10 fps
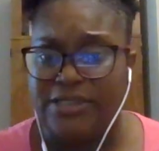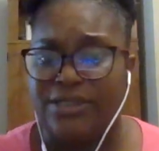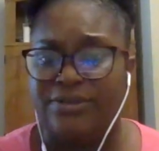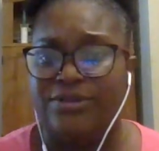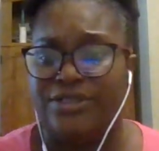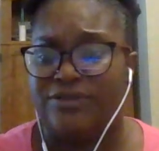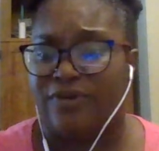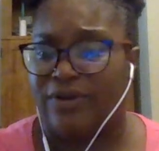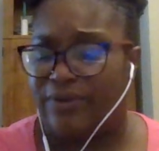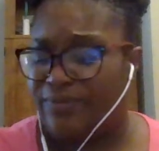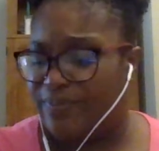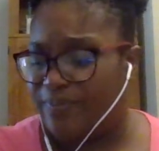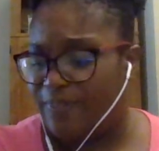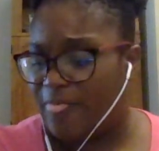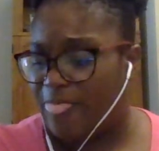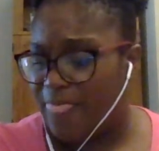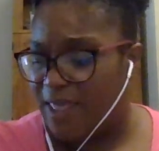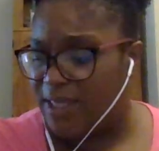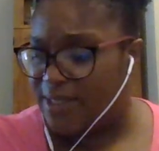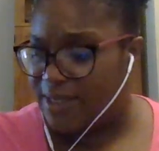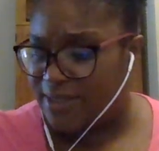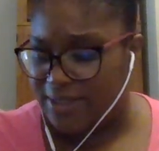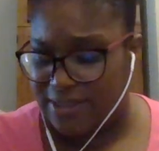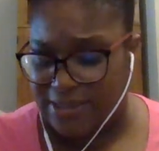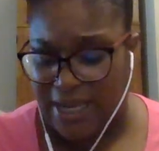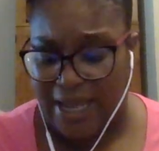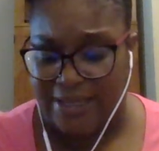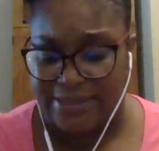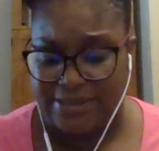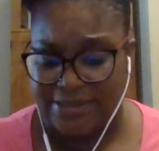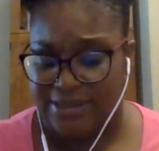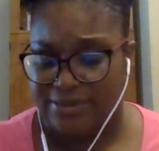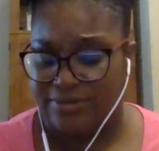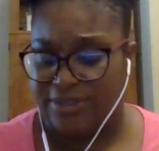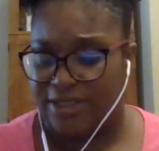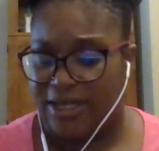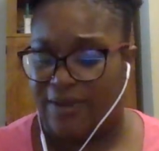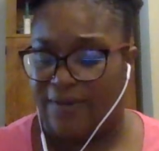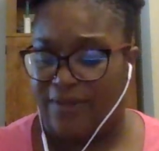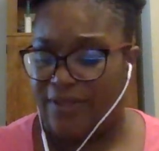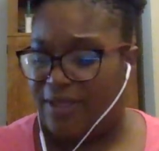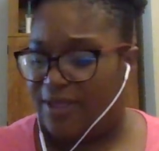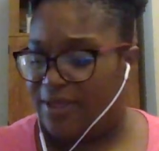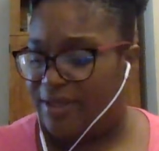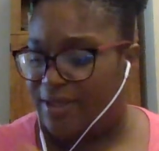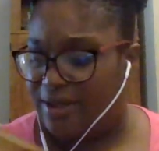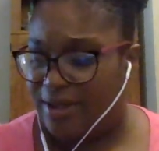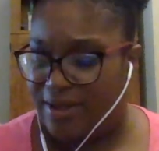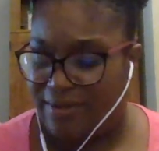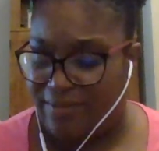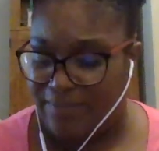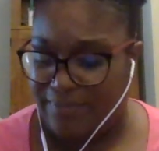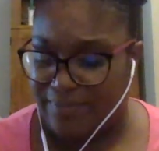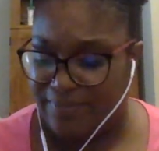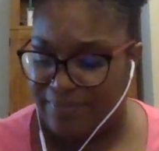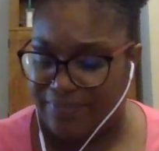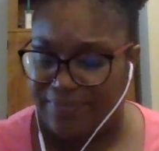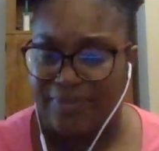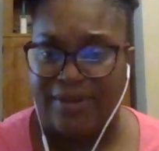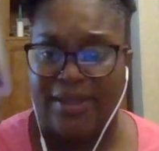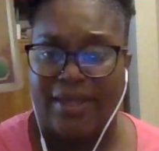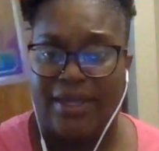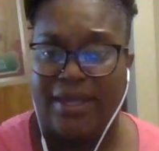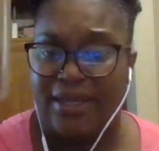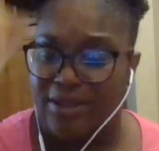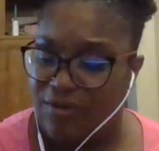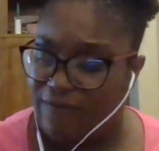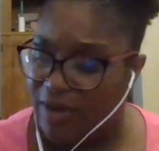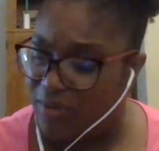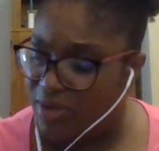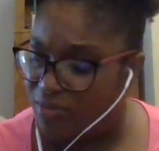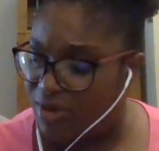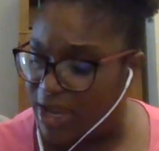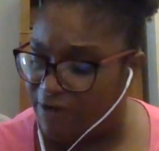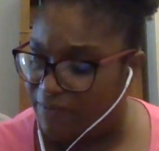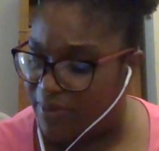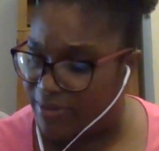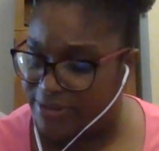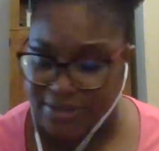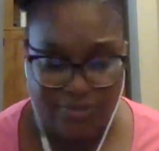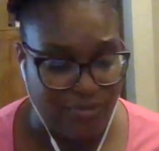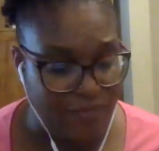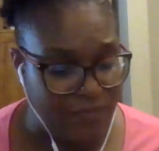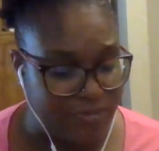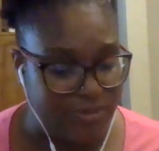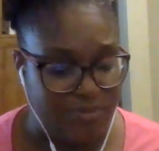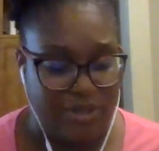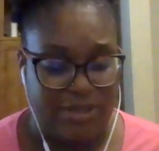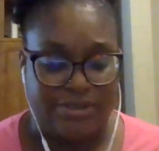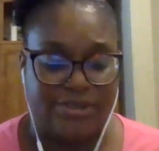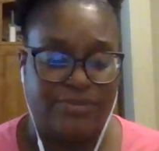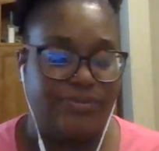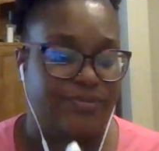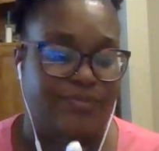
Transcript: illusions, Virgo. It's lies. It's illusion. Yeah. And you're a very creative person, whoever I'm speaking to.